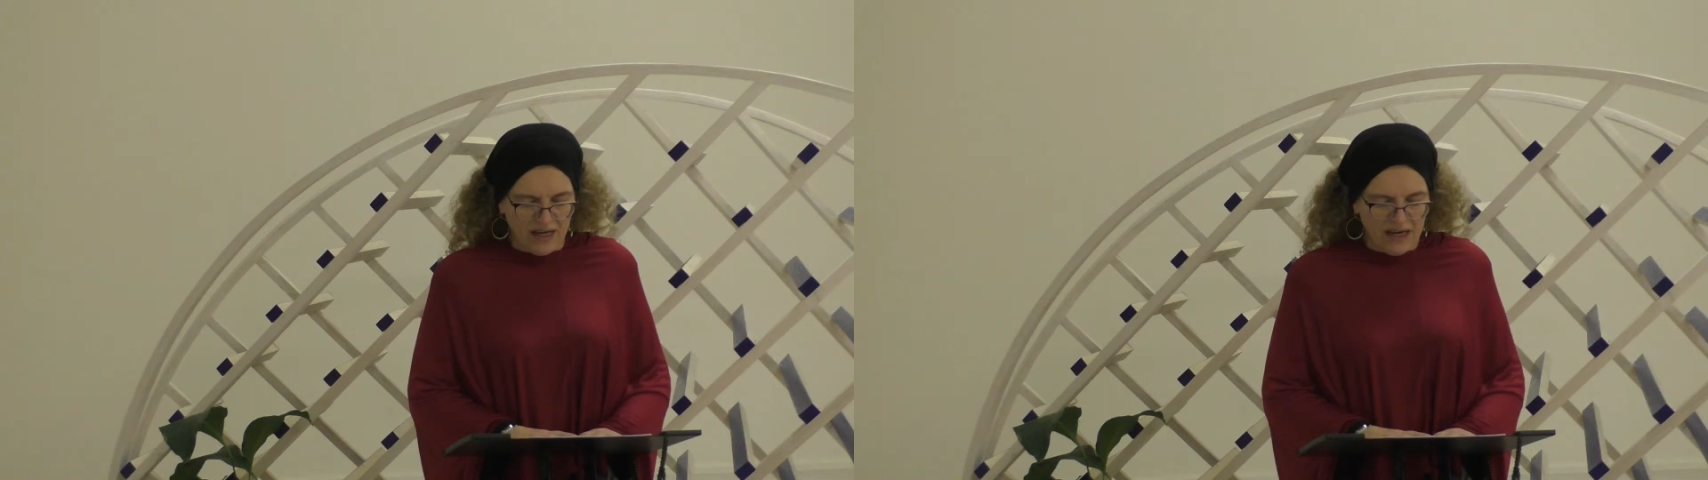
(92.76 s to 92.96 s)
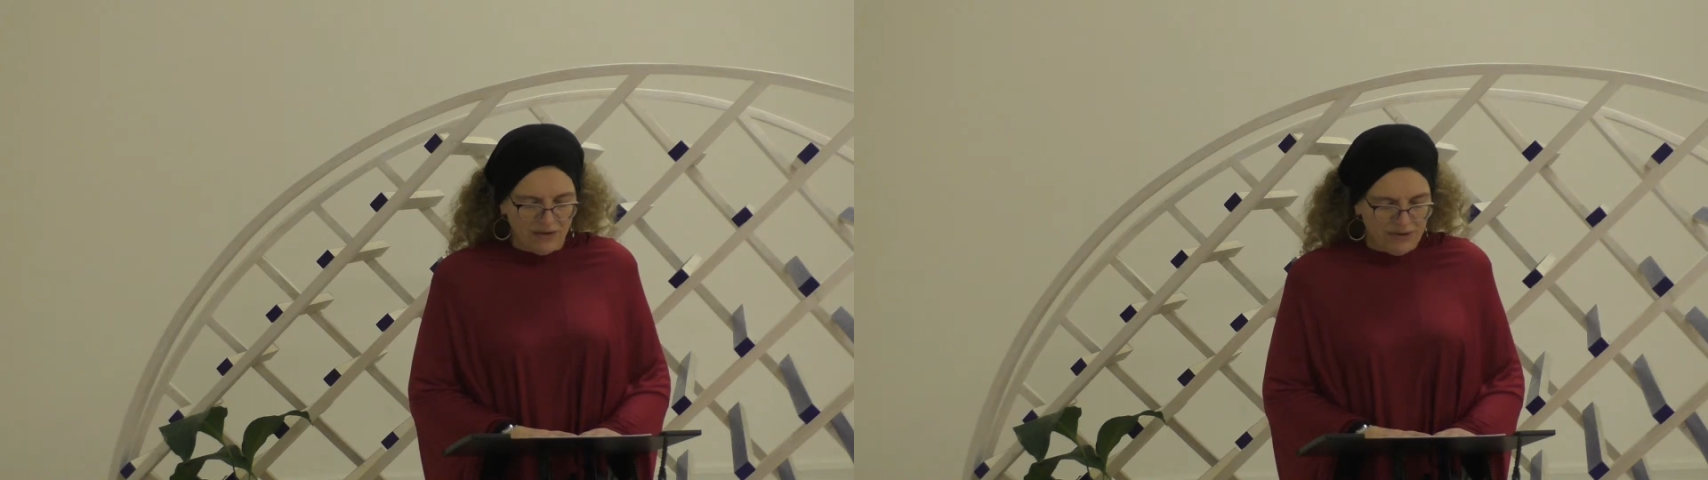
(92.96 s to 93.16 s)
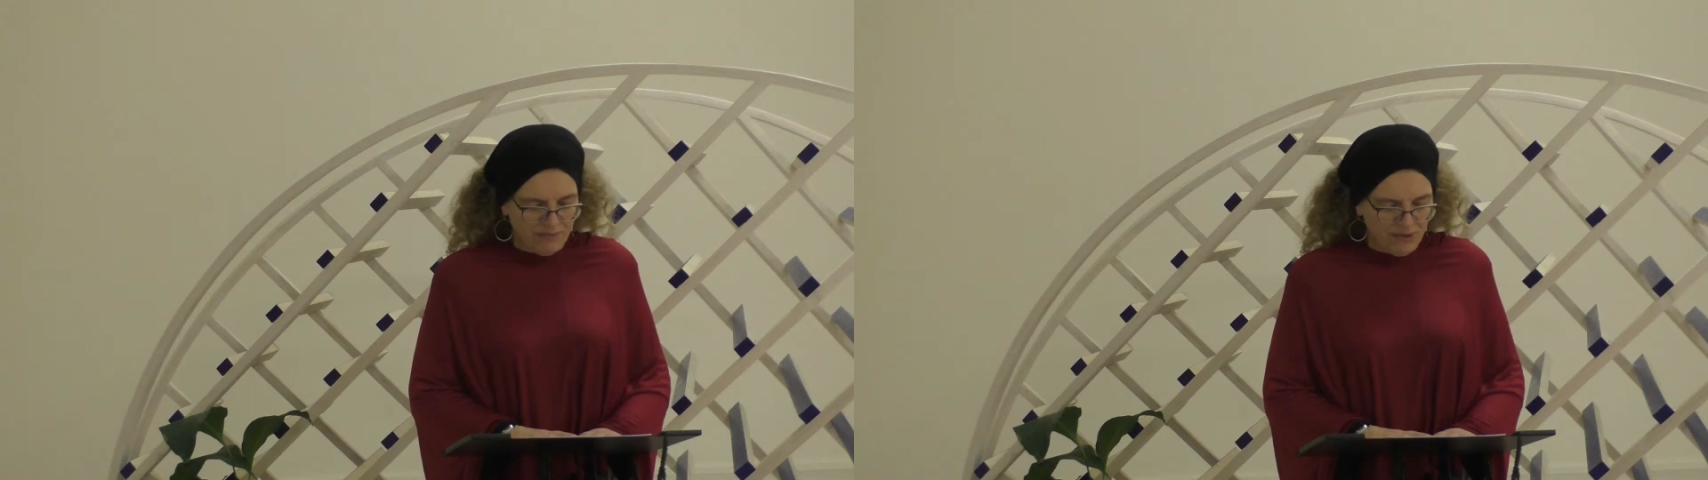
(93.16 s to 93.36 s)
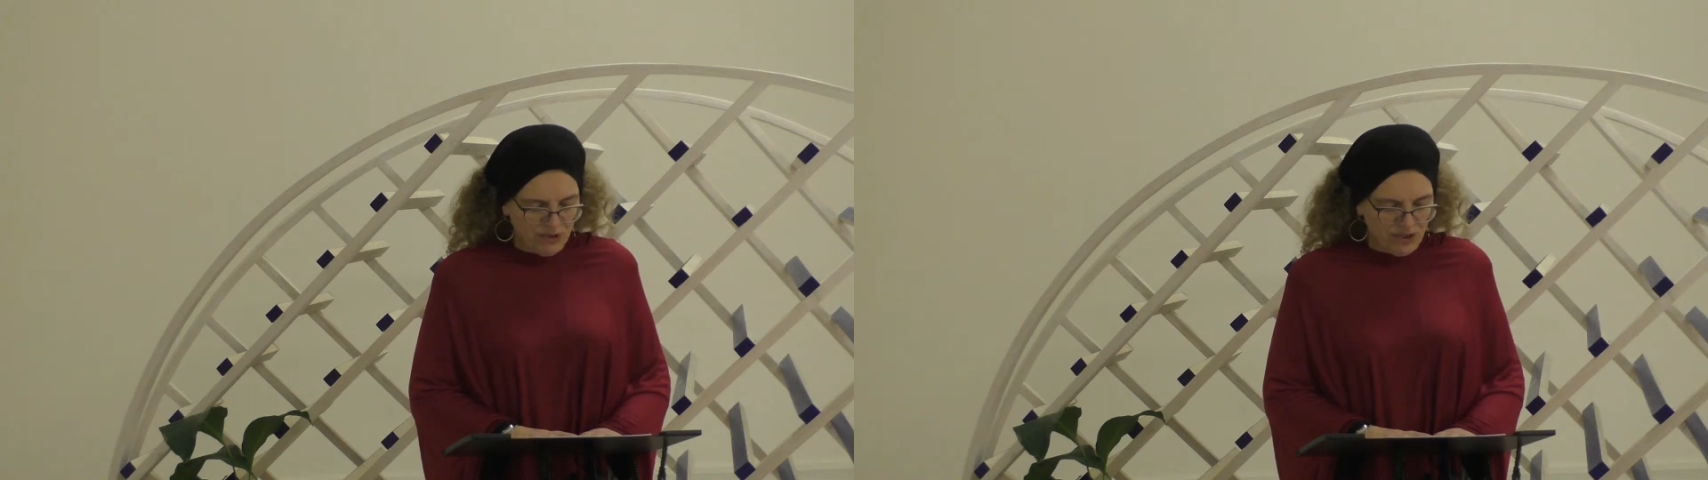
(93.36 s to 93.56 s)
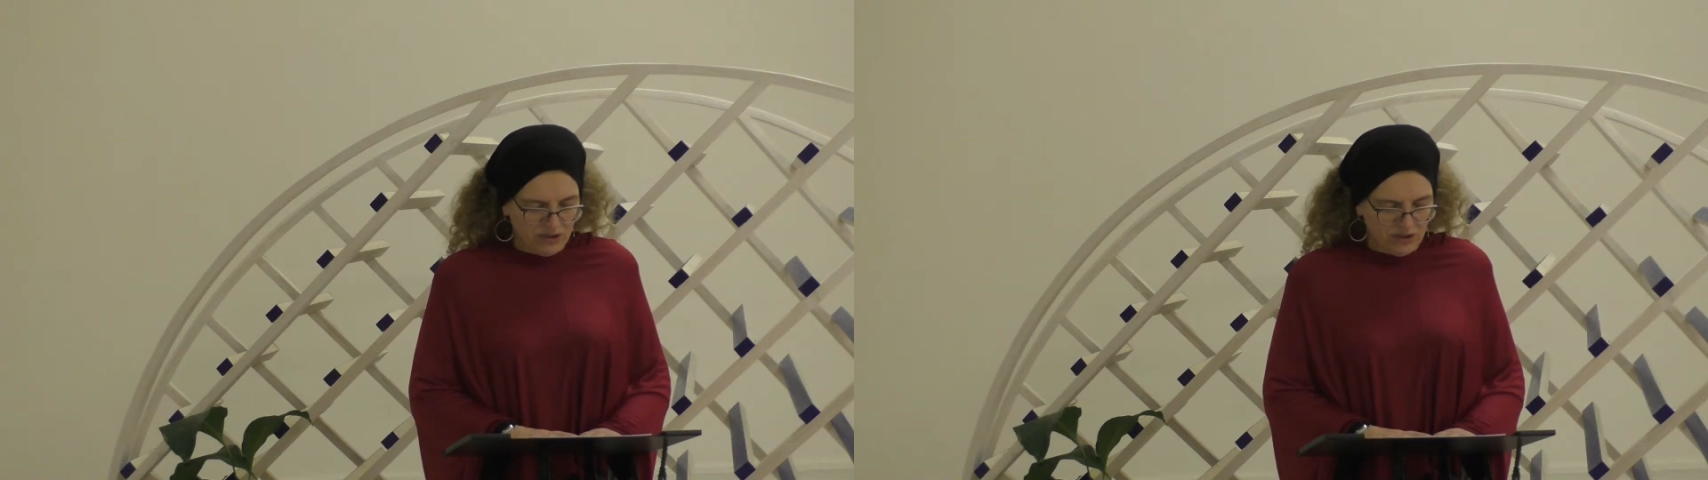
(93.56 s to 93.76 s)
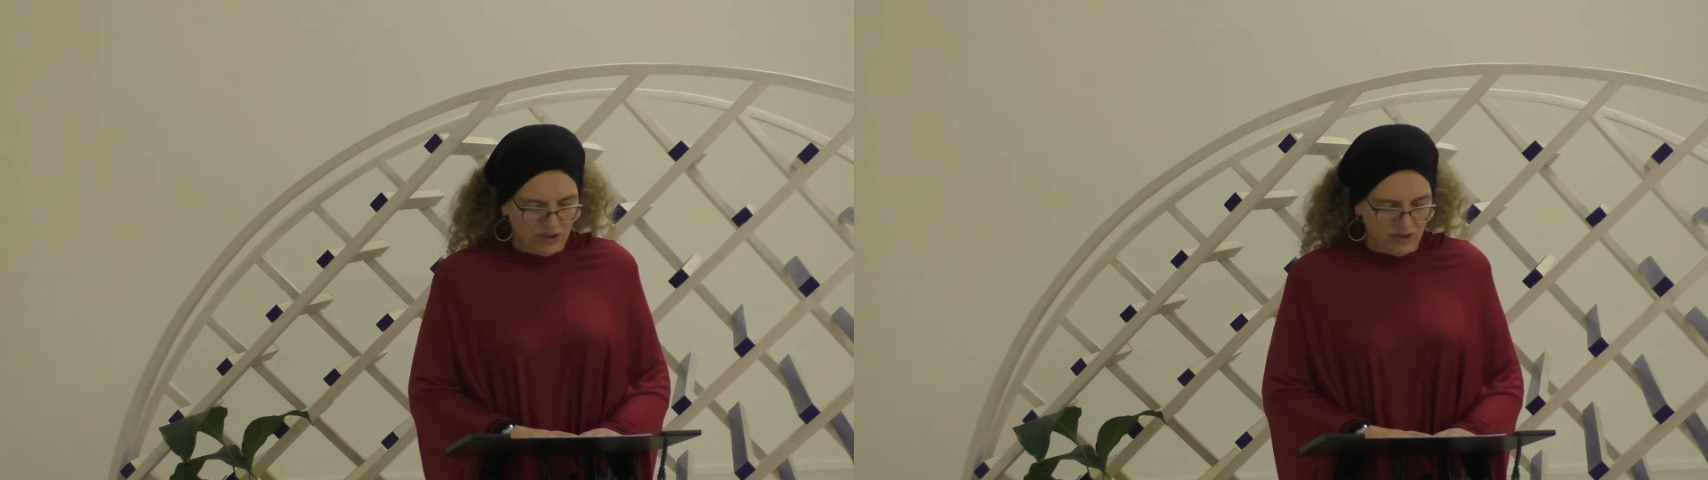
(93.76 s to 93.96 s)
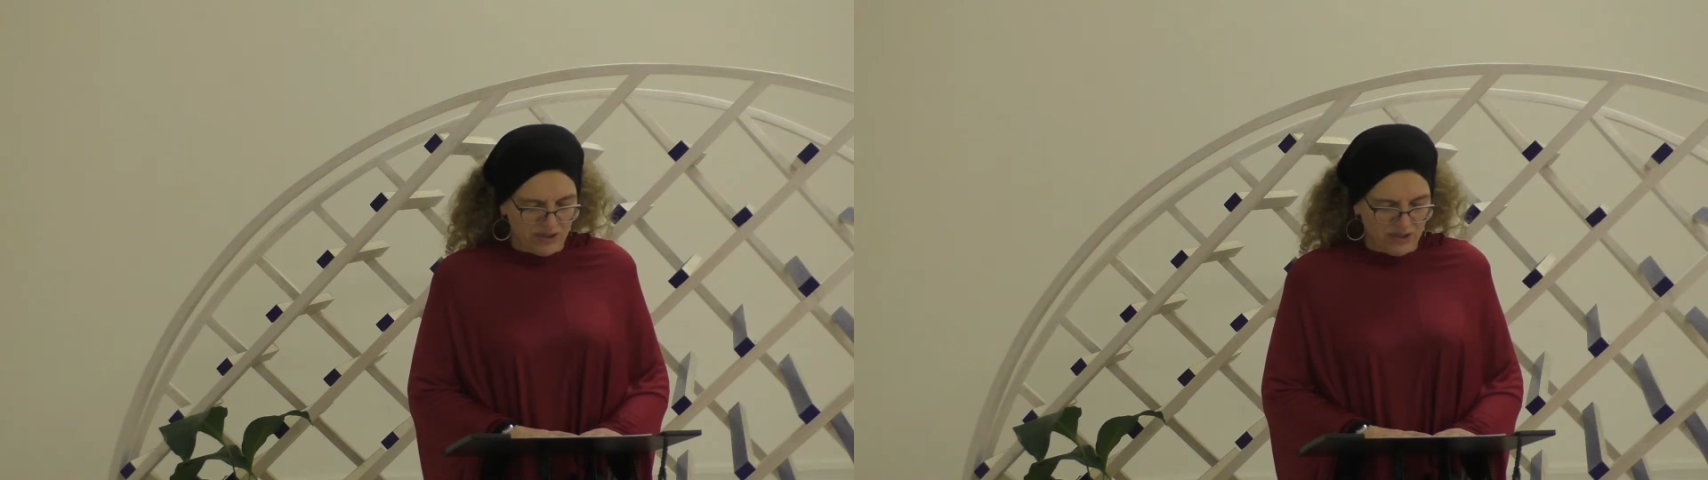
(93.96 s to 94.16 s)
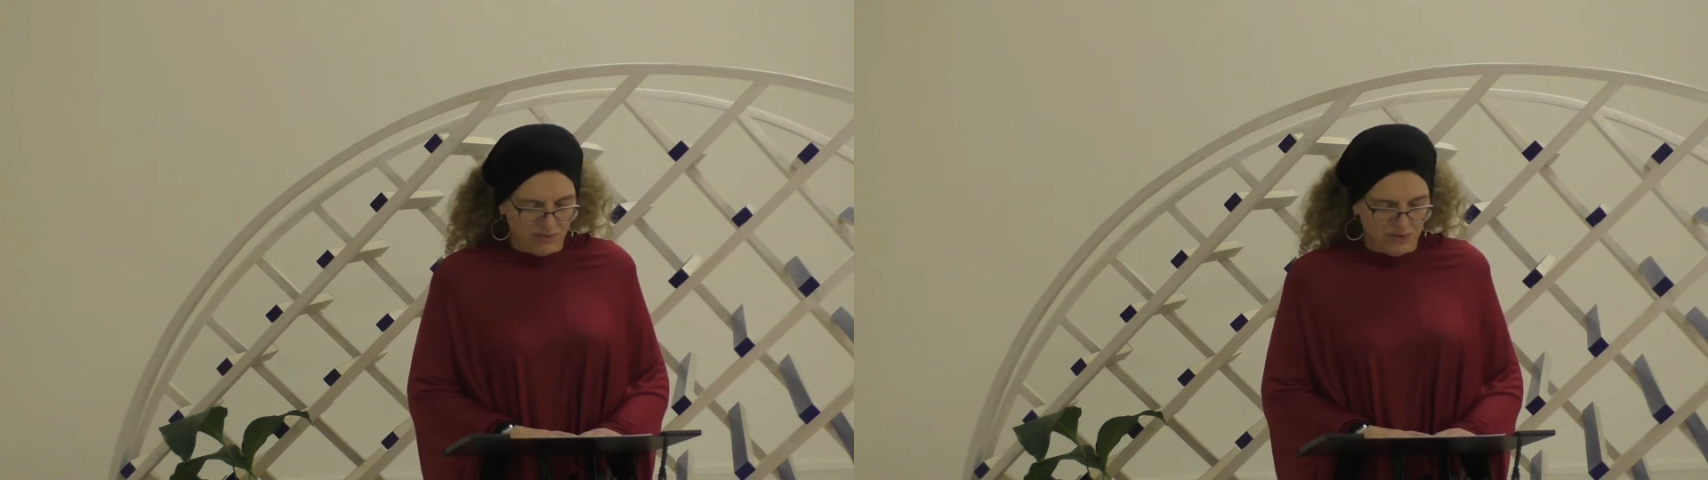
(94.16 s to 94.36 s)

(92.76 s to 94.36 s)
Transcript: Our emotional closeness